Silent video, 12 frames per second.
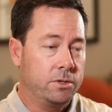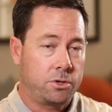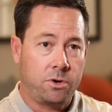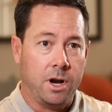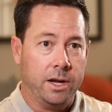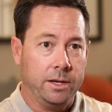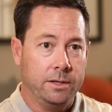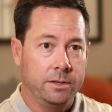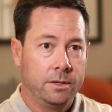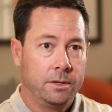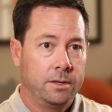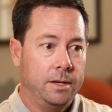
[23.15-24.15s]
he was crying,
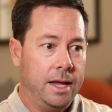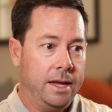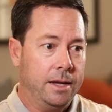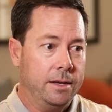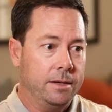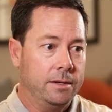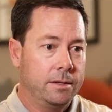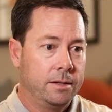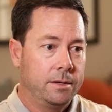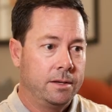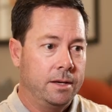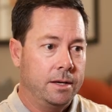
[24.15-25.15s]
and
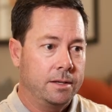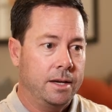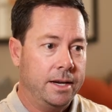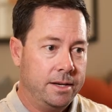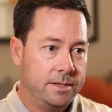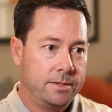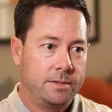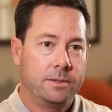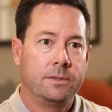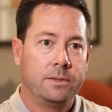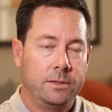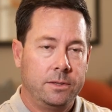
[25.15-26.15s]
I just,
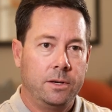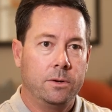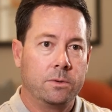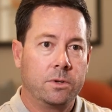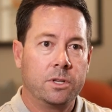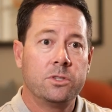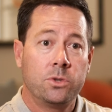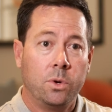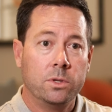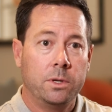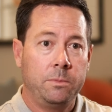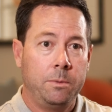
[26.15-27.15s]
you know,
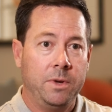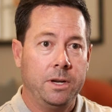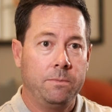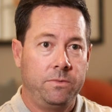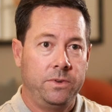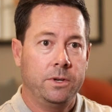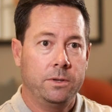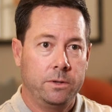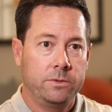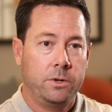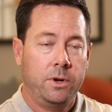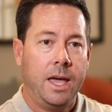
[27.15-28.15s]
consoled him and made him feel
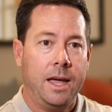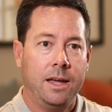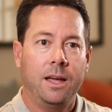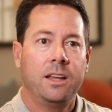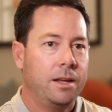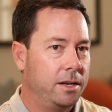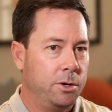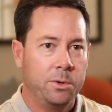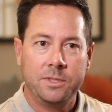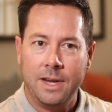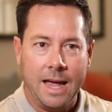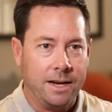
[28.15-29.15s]
it was okay. I know it
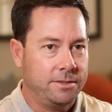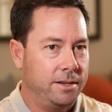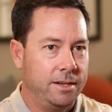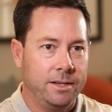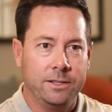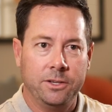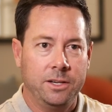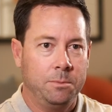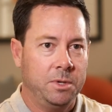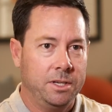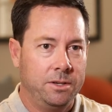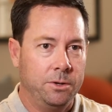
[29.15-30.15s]
was an accident, you
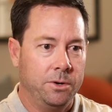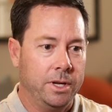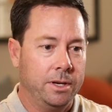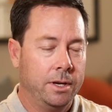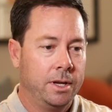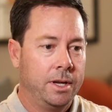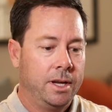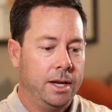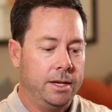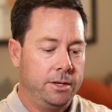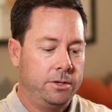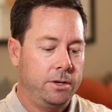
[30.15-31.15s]
didn't mean to do it.
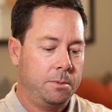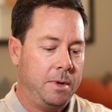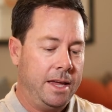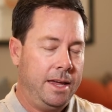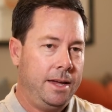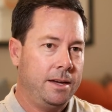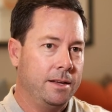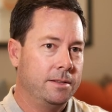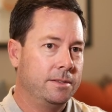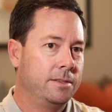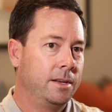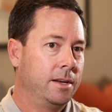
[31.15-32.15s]
And he took my
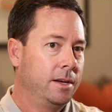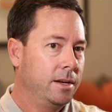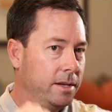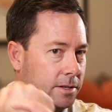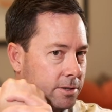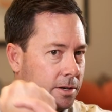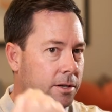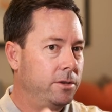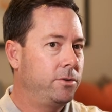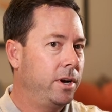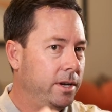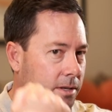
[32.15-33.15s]
hands and he
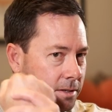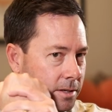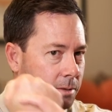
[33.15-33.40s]
started trying